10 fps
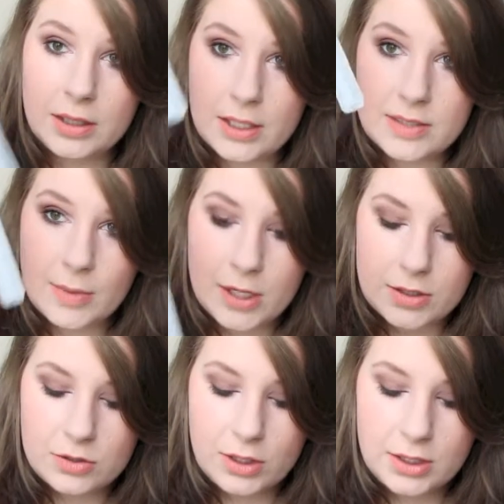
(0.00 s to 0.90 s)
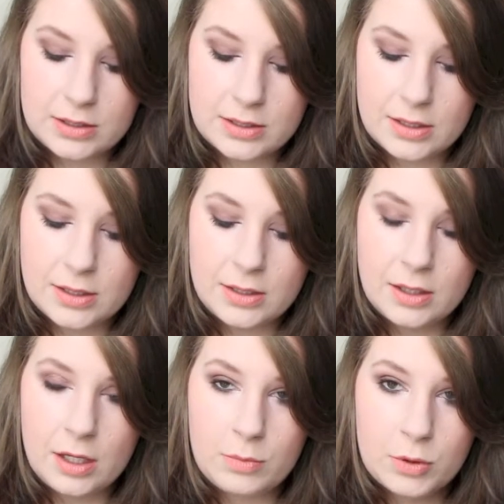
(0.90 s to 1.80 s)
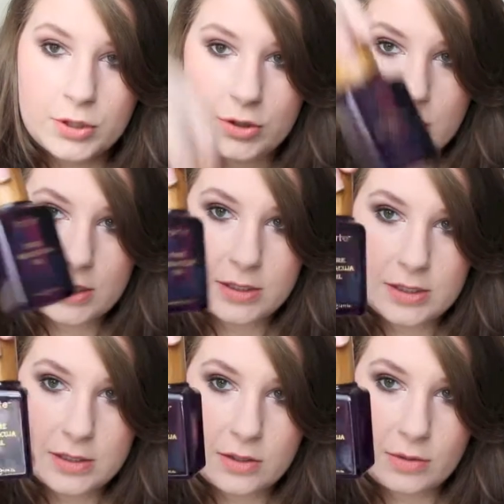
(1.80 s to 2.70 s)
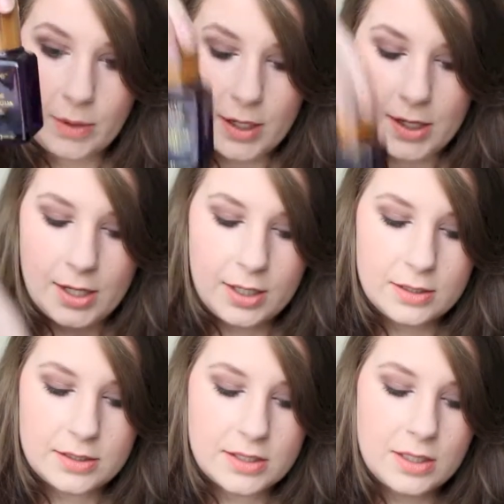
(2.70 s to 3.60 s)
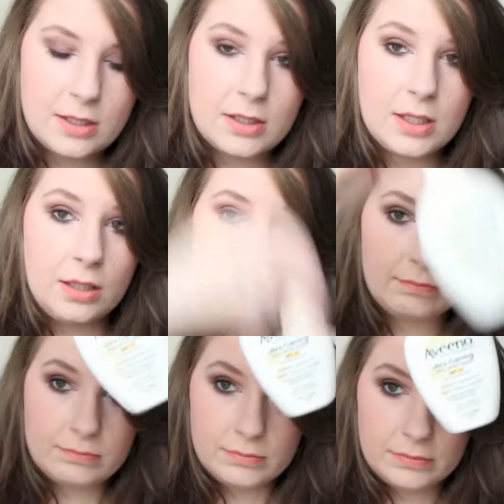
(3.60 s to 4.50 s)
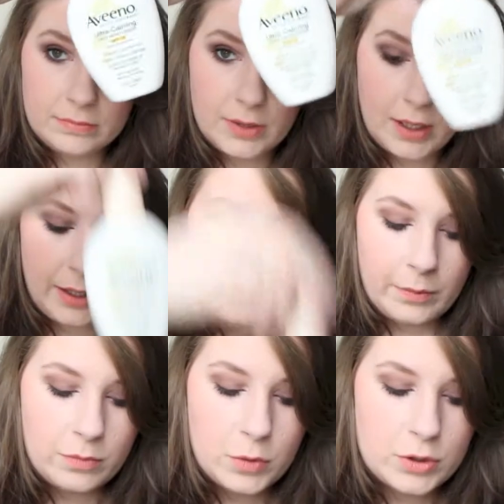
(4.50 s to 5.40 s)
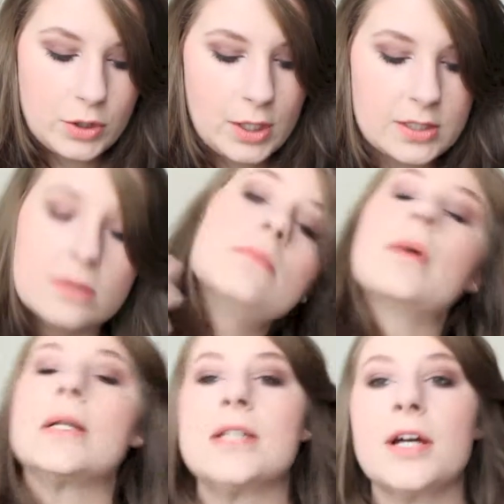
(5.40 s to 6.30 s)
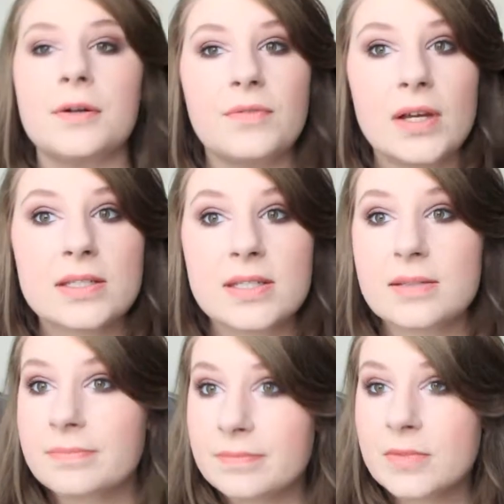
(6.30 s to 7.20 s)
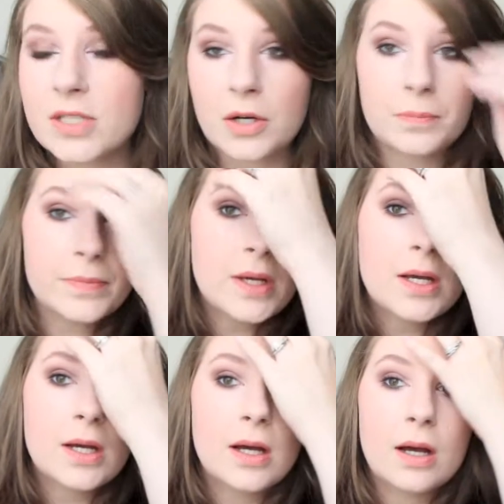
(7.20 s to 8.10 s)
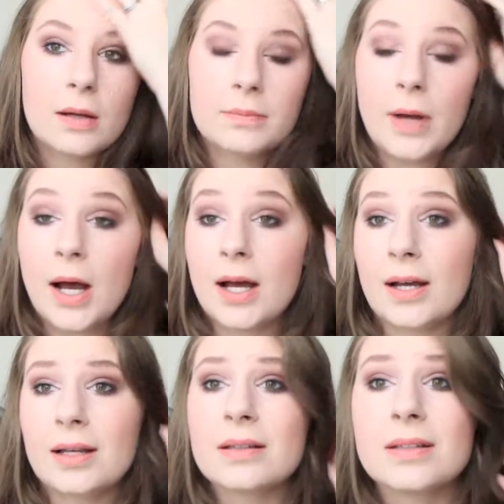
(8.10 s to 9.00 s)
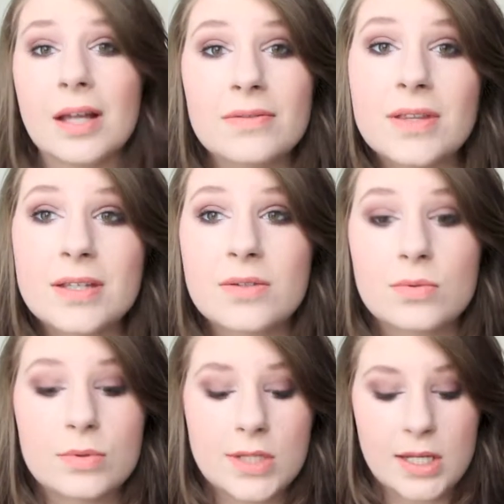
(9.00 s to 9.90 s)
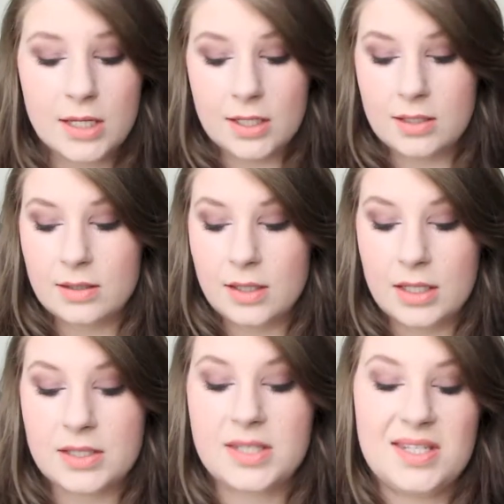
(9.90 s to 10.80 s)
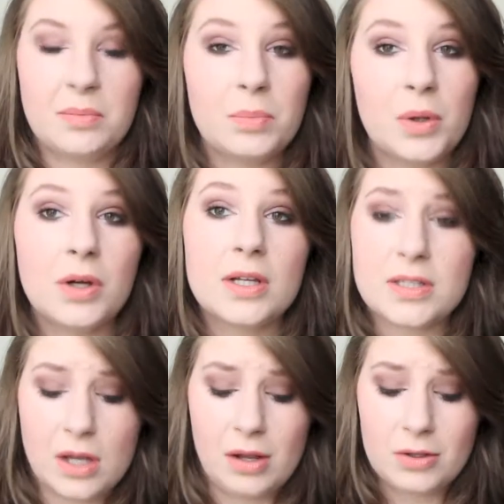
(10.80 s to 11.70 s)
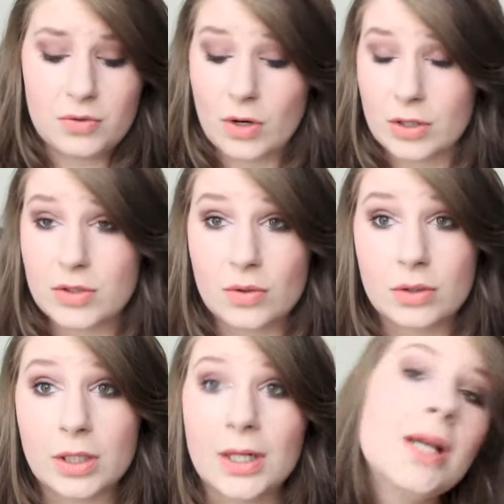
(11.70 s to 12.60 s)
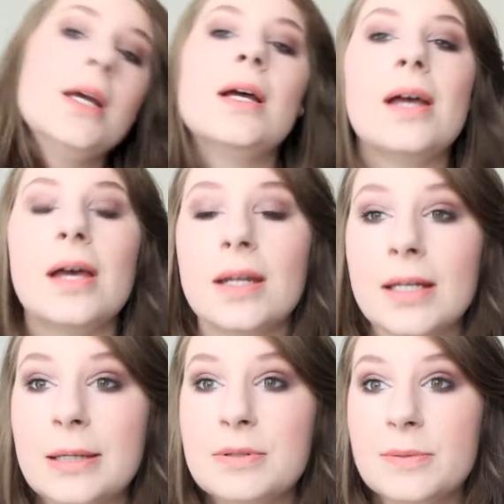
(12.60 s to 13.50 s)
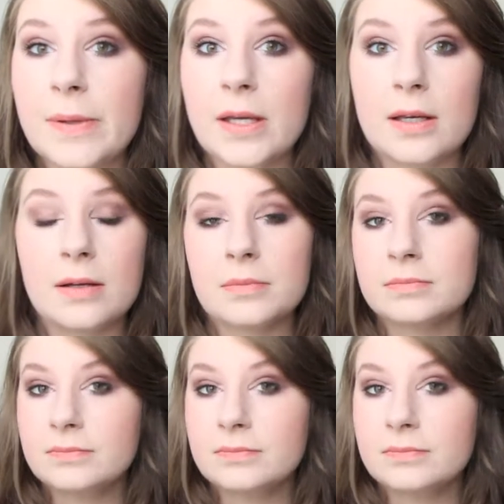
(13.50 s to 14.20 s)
I spot treat, I moisturize under my eyes, and then I moisturize my entire face. So I love this routine. It's simple, it's all drugstore, and it keeps me,